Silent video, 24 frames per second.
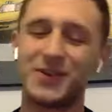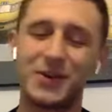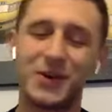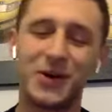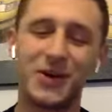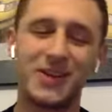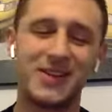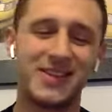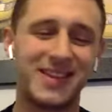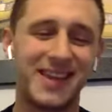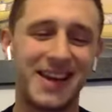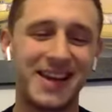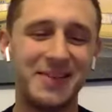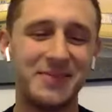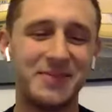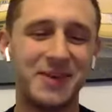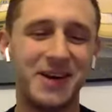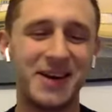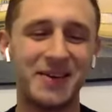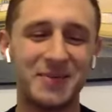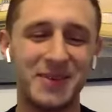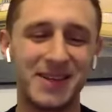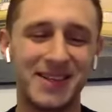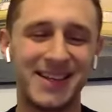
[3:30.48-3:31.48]
coincidentally,
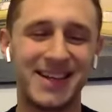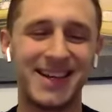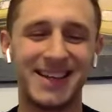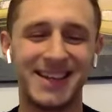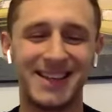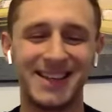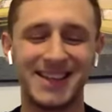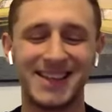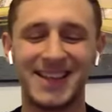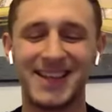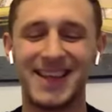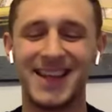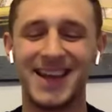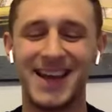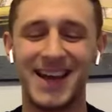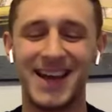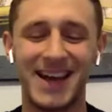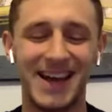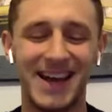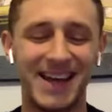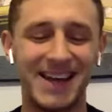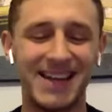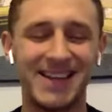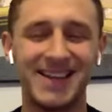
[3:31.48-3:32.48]
my dad
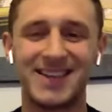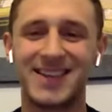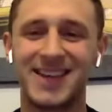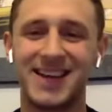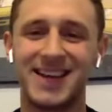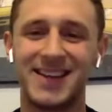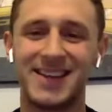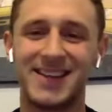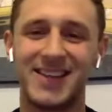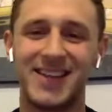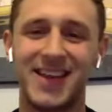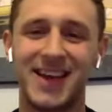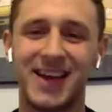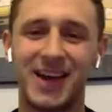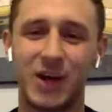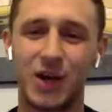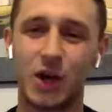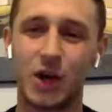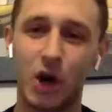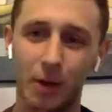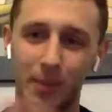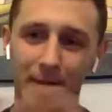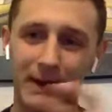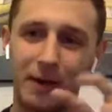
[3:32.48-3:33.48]
he decided to then
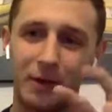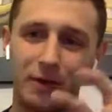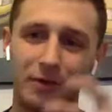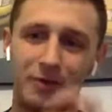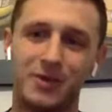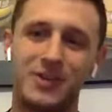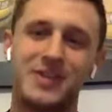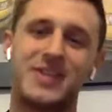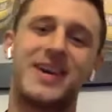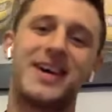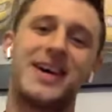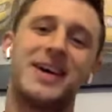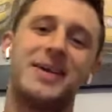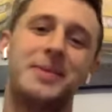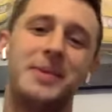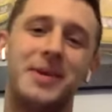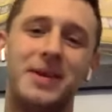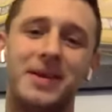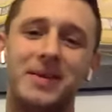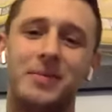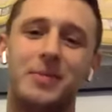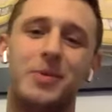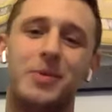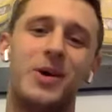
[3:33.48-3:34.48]
come out of
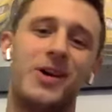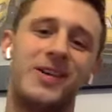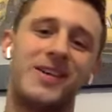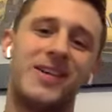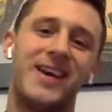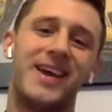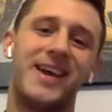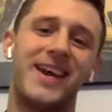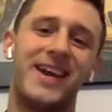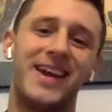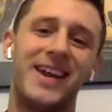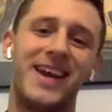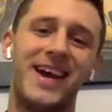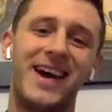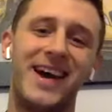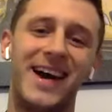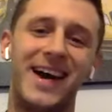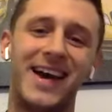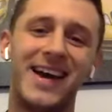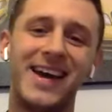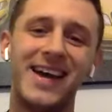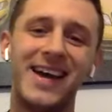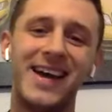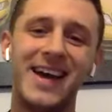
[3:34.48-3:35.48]
retirement per se,
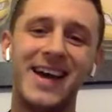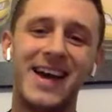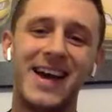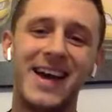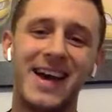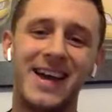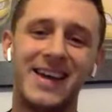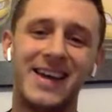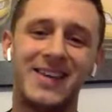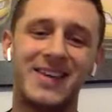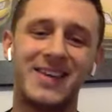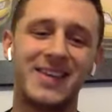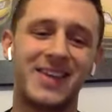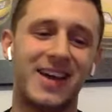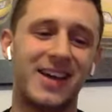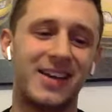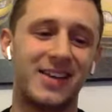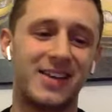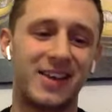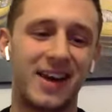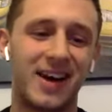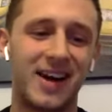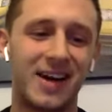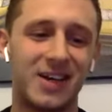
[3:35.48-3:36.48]
and
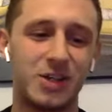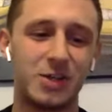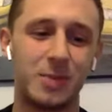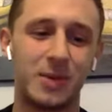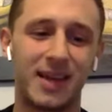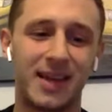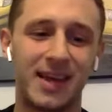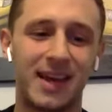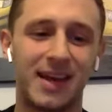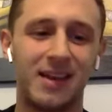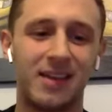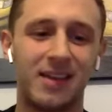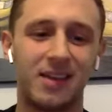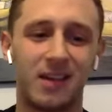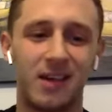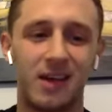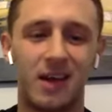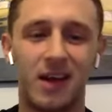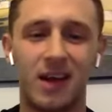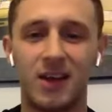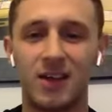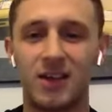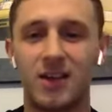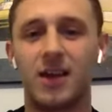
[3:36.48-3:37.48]
decided to high jump again as
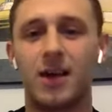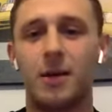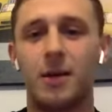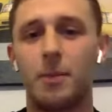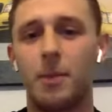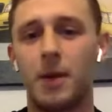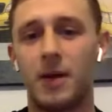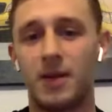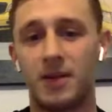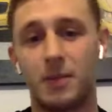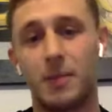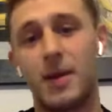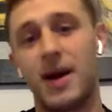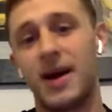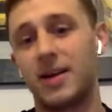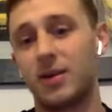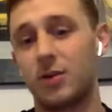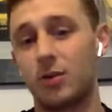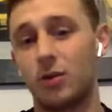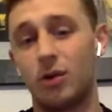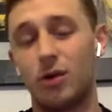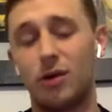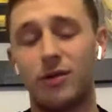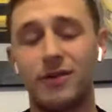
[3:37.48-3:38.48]
a
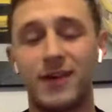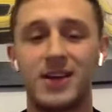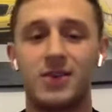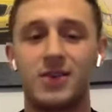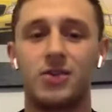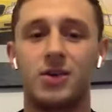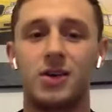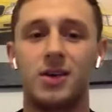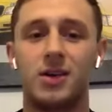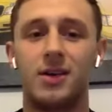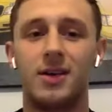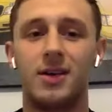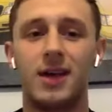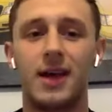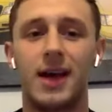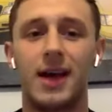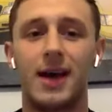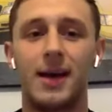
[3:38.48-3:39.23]
master or a veteran.